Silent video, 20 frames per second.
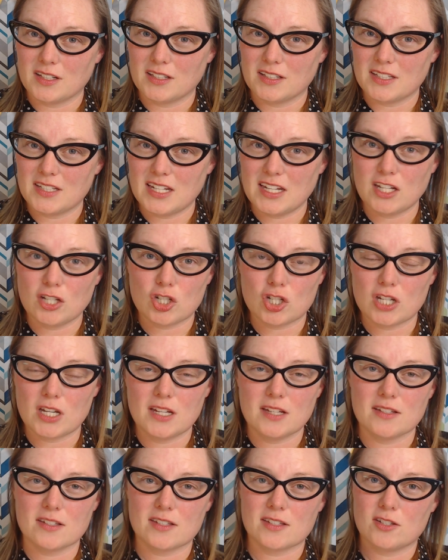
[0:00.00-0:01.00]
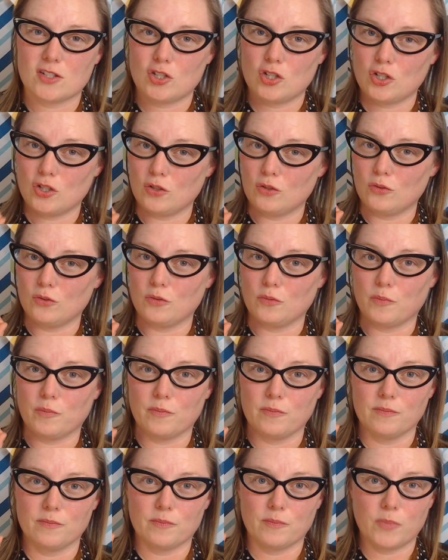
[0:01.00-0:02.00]
teach is to
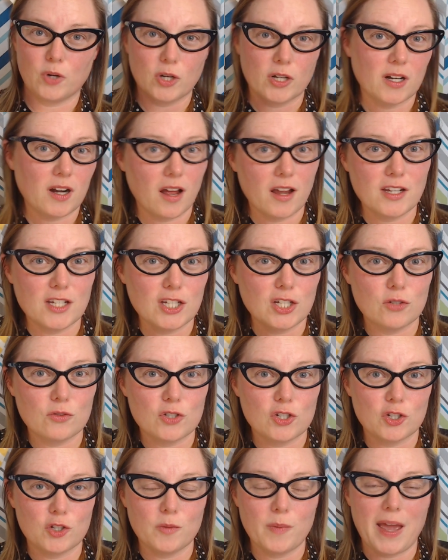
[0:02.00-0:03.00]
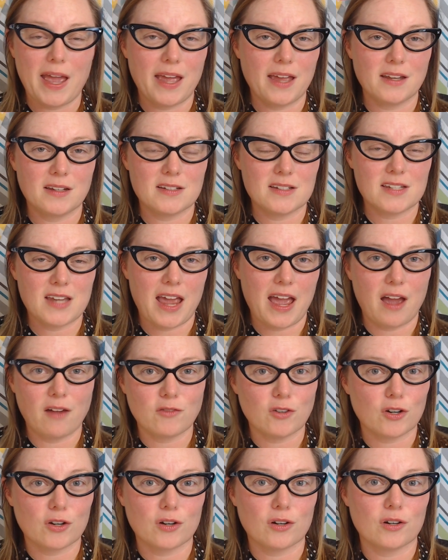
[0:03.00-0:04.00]
put it onto YouTube and have
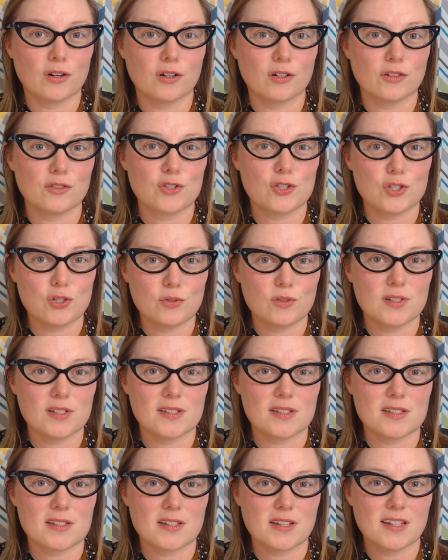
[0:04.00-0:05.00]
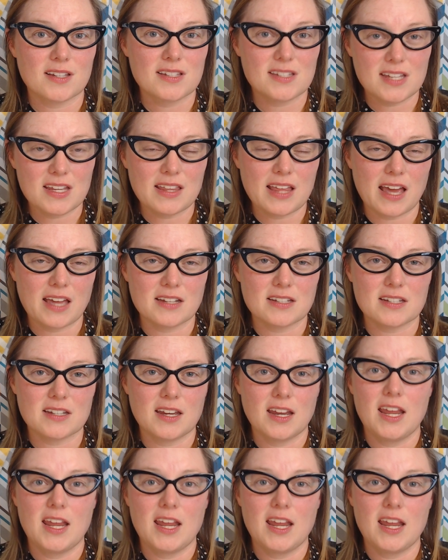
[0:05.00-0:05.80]
your students see that.